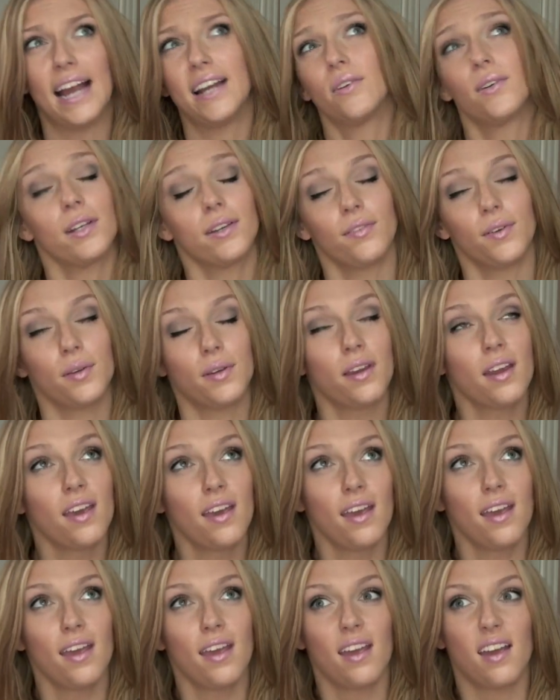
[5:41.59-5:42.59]
I don't
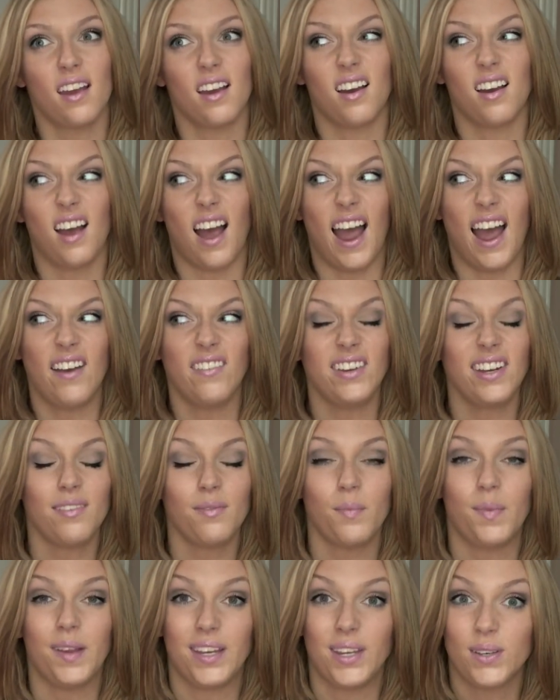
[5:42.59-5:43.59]
even I haven't
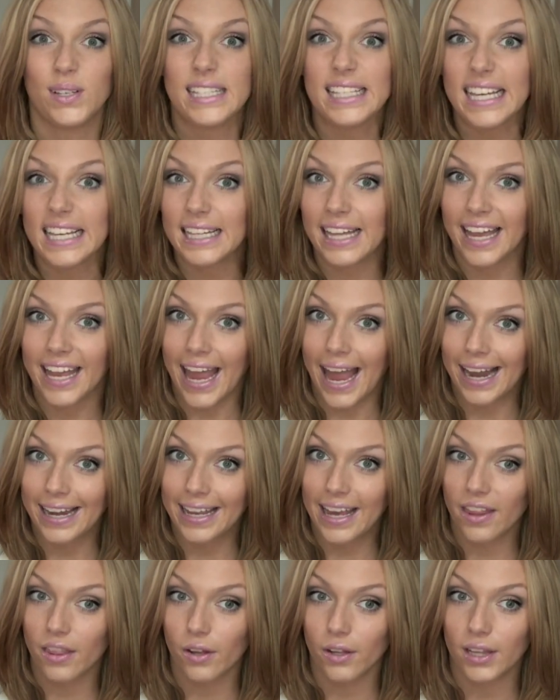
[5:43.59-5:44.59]
even been using like
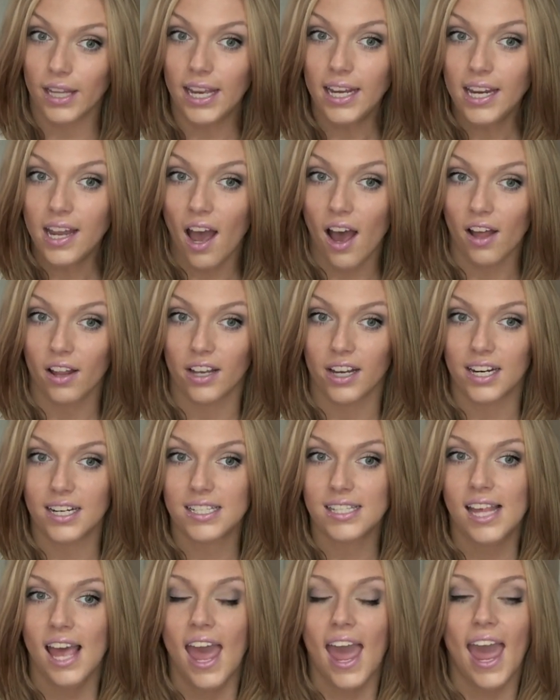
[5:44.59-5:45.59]
any other lip
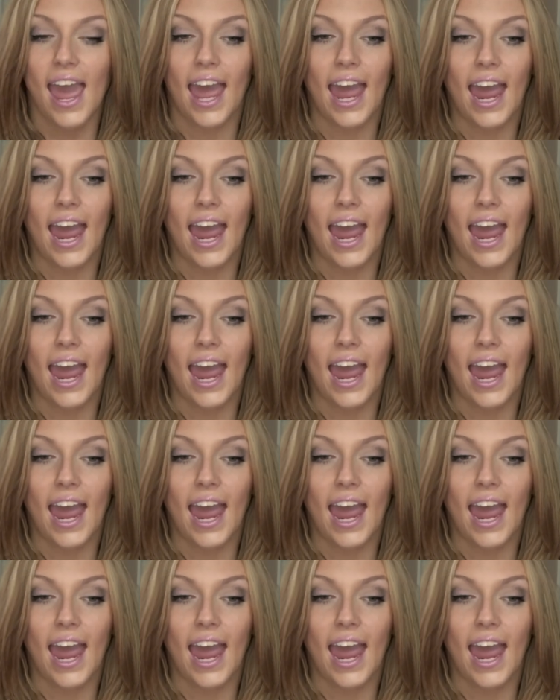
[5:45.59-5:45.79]
colors